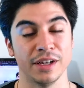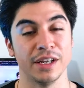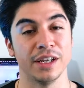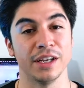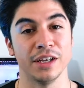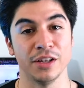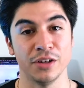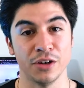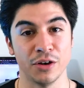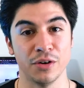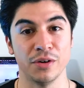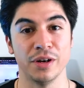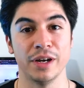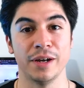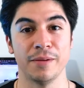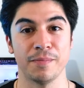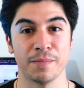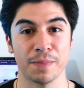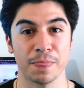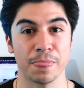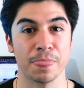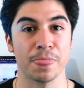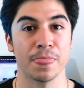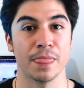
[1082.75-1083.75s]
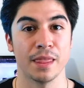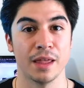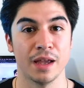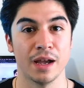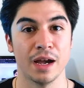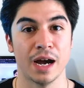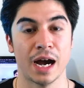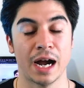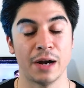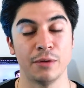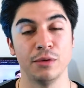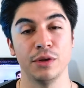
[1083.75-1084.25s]
you know what?
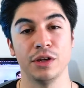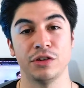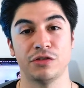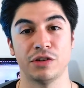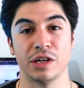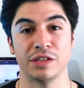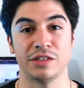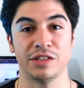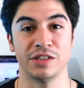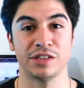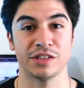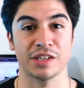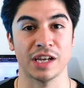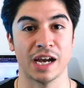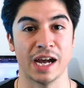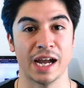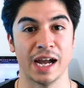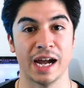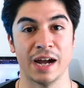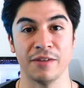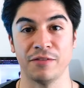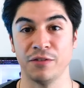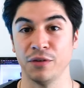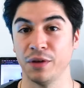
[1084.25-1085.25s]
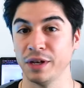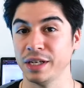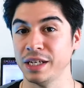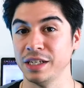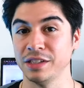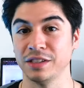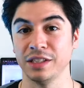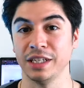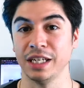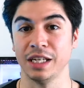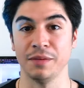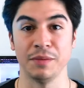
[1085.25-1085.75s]
I really trust this guy. I feel like he's
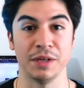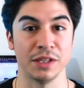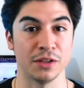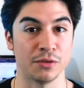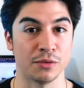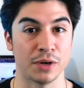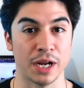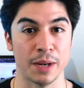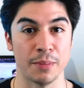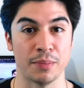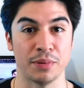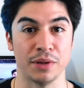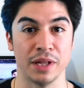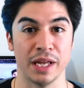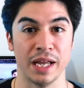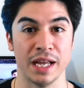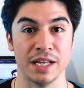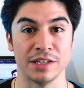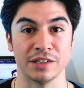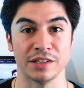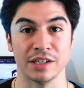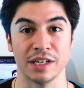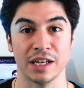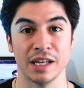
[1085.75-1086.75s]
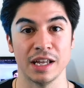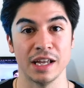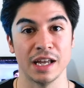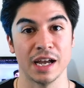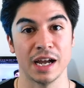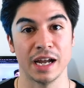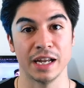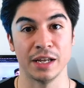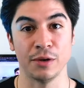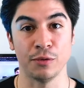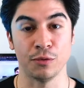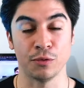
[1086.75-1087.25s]
leading me in the right place.
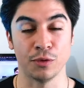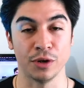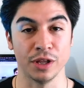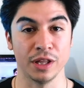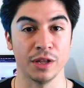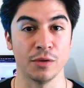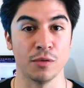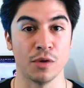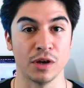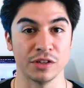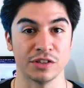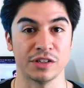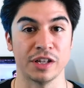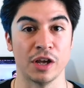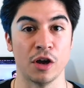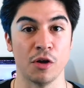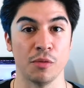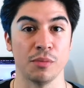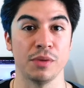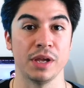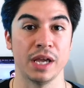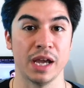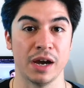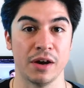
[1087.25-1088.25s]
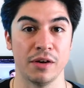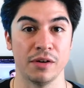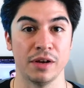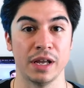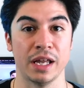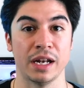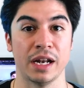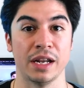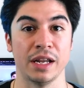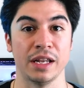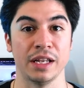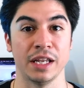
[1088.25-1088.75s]
He really wants to help me out,
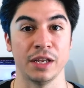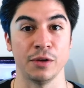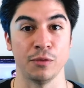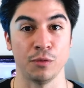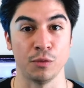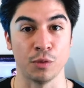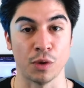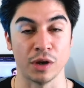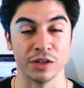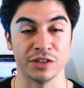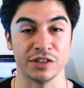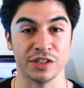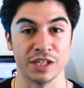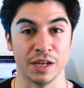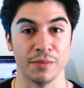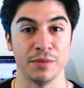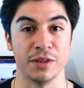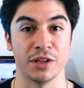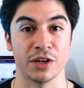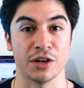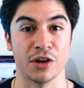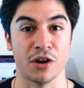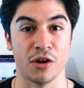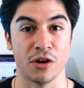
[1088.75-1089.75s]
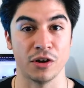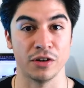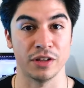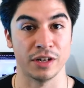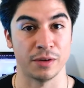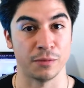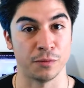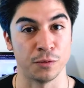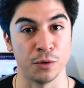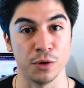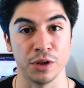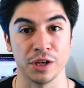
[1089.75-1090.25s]
and he wants to get me the car that
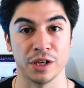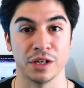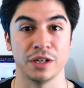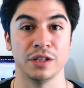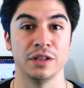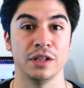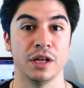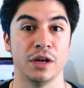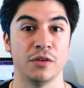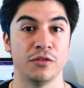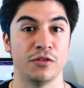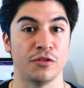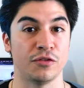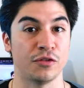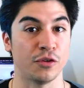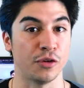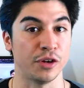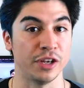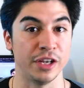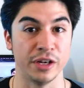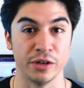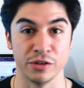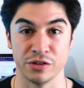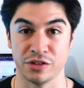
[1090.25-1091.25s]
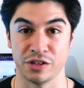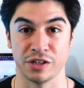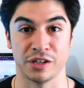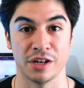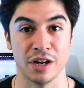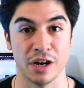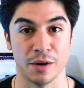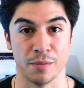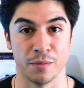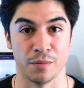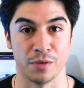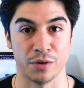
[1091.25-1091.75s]
I'm really gonna love for years to
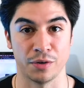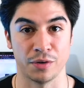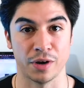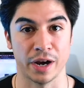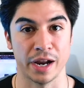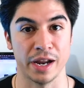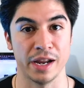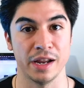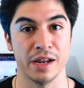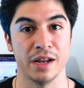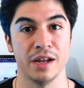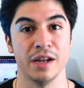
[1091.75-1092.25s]
come, right?